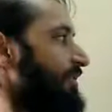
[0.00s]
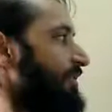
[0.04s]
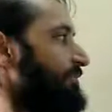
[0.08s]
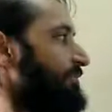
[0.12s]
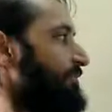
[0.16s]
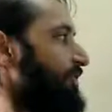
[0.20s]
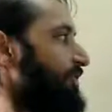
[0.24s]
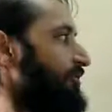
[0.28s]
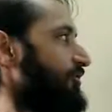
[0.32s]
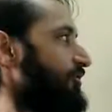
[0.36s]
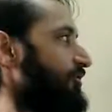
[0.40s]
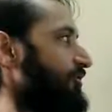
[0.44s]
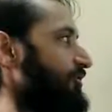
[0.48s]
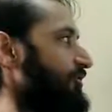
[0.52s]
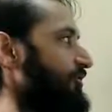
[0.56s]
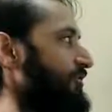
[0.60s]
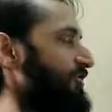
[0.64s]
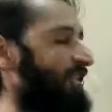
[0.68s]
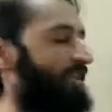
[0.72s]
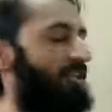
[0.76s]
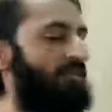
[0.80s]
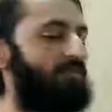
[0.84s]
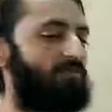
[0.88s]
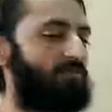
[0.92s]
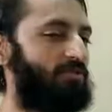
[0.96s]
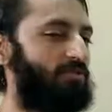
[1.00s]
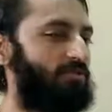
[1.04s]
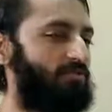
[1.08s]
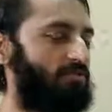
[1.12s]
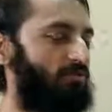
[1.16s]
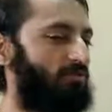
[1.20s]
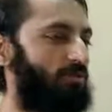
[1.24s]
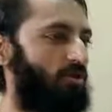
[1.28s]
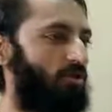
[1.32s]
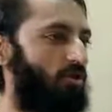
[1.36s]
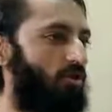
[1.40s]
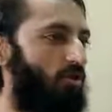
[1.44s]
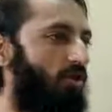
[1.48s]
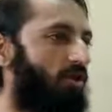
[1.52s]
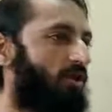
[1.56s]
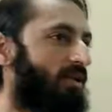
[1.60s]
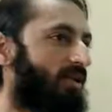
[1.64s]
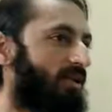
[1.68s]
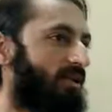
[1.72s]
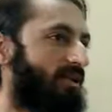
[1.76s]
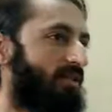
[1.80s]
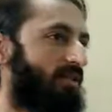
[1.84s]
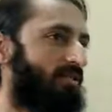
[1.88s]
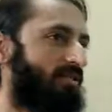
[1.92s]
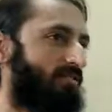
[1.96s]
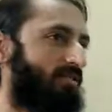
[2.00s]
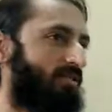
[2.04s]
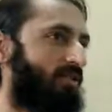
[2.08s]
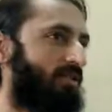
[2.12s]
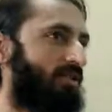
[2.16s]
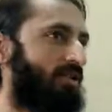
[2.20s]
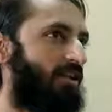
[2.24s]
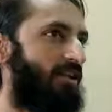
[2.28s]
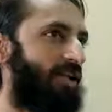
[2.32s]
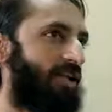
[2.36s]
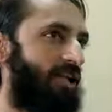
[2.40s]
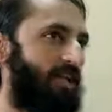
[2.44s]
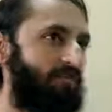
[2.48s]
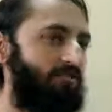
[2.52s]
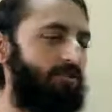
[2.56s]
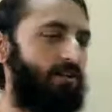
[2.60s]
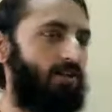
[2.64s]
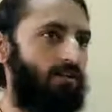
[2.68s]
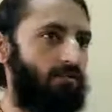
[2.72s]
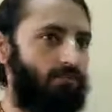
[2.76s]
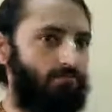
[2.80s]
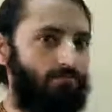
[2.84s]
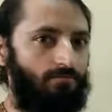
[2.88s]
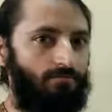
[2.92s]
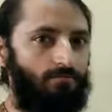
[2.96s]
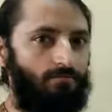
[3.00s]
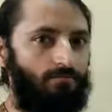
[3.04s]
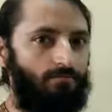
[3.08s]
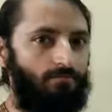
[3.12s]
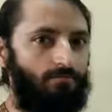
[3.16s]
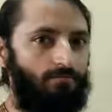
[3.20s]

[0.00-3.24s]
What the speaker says: Because if you are not at a certain level,